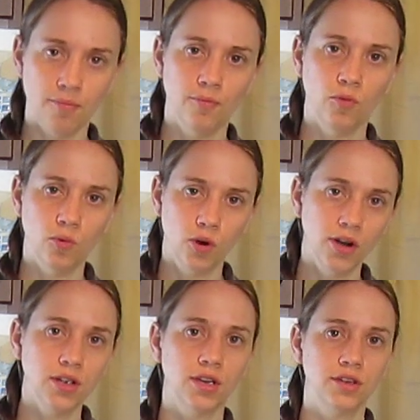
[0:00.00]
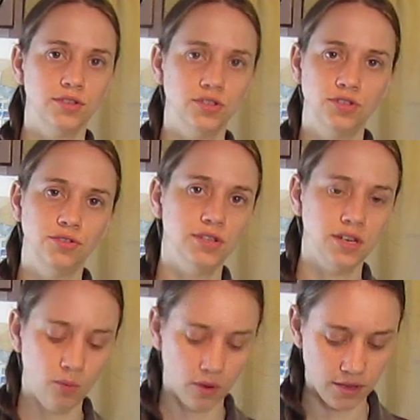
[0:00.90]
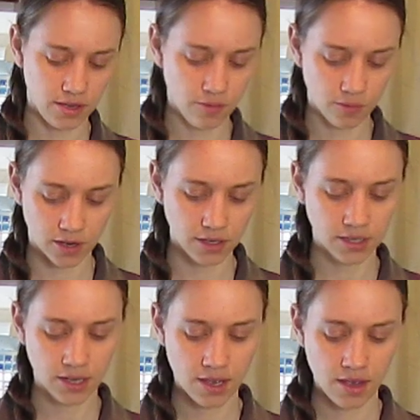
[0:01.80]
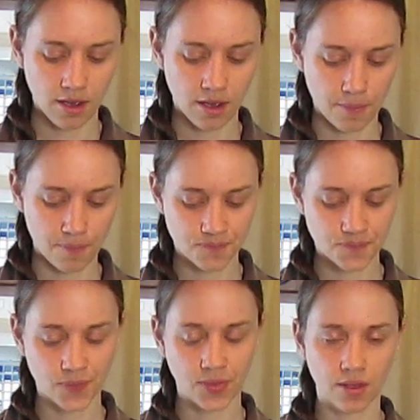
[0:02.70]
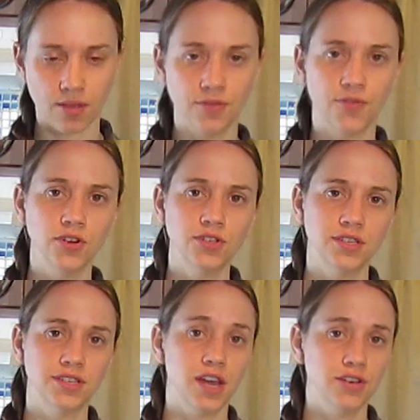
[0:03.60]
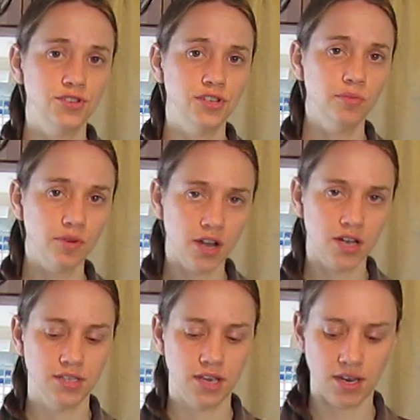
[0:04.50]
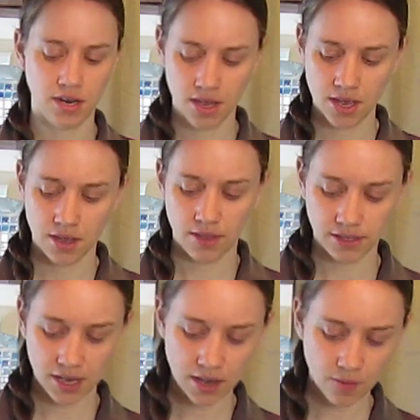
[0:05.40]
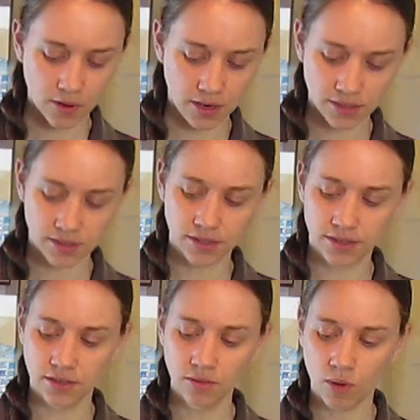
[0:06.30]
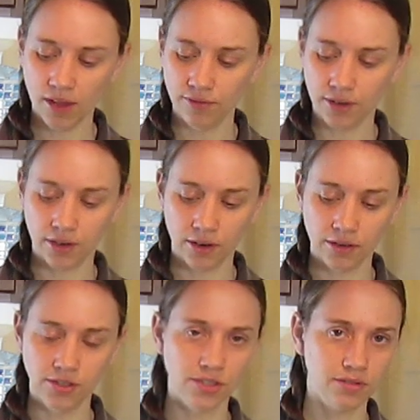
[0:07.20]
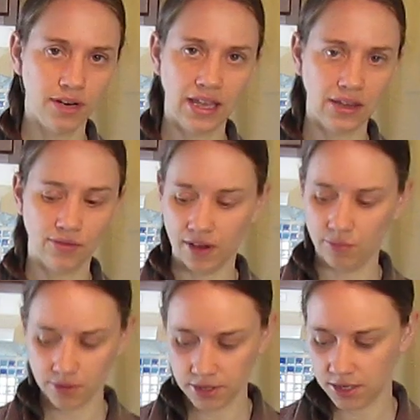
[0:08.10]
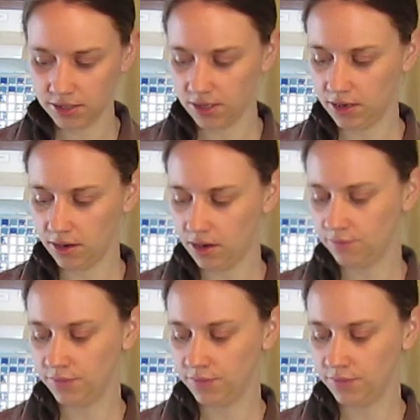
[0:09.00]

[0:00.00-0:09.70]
will work. Just choose any one that you want. The first is hydrogen peroxide. The second one is distilled white vinegar, just a regular 5% acidity,